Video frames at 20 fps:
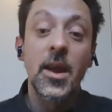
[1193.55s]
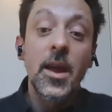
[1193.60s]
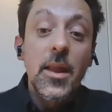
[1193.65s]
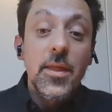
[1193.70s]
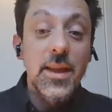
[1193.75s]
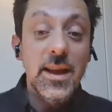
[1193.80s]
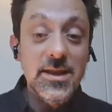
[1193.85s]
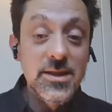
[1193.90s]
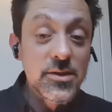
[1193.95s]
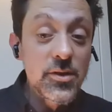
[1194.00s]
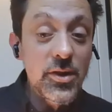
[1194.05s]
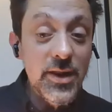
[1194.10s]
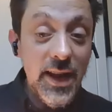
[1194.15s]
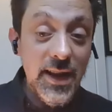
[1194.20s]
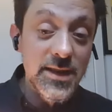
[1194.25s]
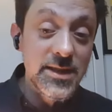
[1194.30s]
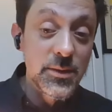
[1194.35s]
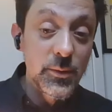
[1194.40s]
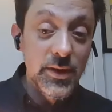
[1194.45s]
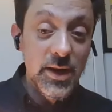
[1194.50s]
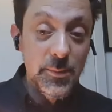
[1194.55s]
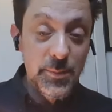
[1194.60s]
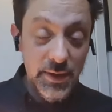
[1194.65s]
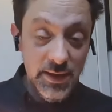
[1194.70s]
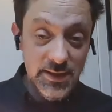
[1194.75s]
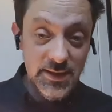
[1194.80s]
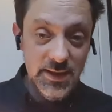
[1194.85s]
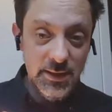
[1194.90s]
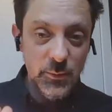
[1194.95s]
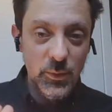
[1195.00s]
That's not actually what I
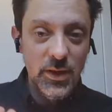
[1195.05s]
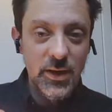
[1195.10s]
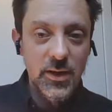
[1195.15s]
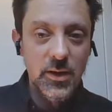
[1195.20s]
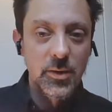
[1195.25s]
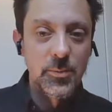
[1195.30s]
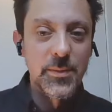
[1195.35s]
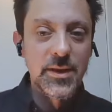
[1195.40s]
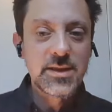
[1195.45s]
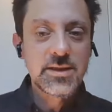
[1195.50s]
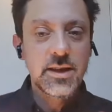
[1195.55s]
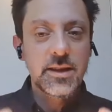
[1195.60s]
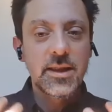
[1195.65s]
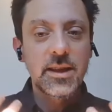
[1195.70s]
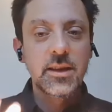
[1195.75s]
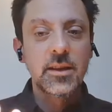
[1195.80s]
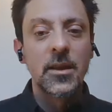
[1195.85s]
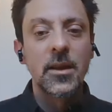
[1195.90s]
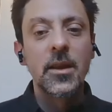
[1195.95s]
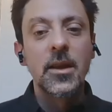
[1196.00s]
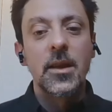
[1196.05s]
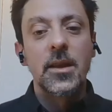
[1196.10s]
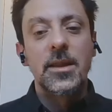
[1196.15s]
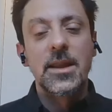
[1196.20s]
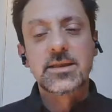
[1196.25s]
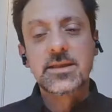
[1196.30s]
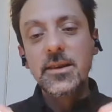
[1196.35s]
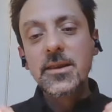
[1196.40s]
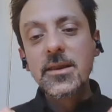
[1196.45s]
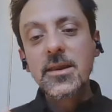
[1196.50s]
personally work on, because I think
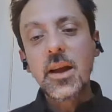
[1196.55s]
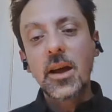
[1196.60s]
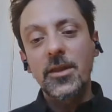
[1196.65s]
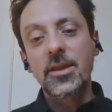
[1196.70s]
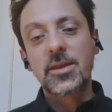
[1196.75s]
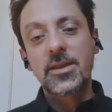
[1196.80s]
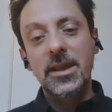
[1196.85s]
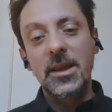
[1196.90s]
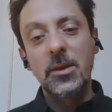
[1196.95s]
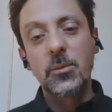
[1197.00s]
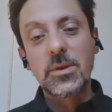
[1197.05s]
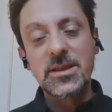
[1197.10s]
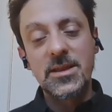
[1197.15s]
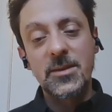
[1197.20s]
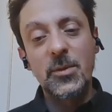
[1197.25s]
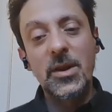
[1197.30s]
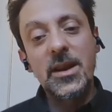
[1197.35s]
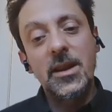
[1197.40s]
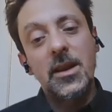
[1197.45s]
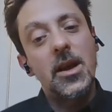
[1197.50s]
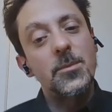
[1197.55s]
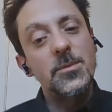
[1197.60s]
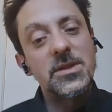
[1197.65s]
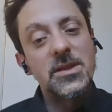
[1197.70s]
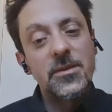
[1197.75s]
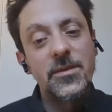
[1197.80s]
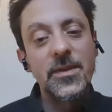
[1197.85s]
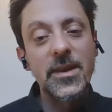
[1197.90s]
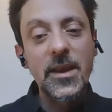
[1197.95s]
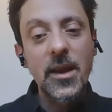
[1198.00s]
there's another thing which, when it comes
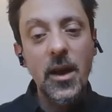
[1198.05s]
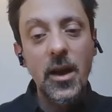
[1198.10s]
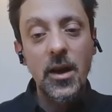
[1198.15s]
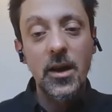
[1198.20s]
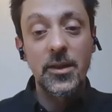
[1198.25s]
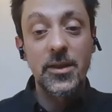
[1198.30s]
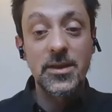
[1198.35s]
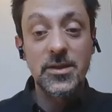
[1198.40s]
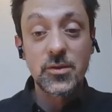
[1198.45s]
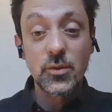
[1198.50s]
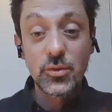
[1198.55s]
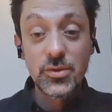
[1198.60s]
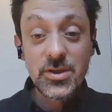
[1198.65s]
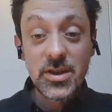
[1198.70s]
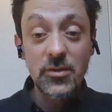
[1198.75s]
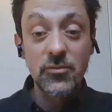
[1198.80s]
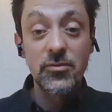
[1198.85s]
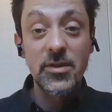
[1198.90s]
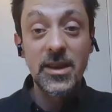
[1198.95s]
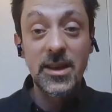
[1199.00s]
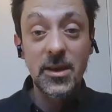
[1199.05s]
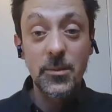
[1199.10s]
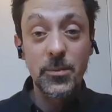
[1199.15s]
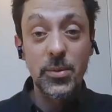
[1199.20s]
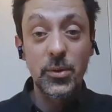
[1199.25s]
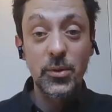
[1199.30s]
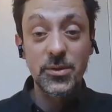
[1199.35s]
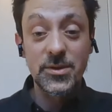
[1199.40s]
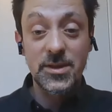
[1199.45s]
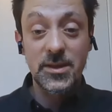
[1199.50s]
to VR, that's also really
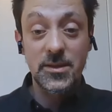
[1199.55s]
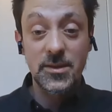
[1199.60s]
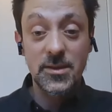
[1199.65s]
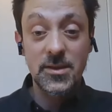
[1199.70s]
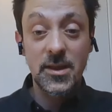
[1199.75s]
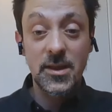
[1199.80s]
important.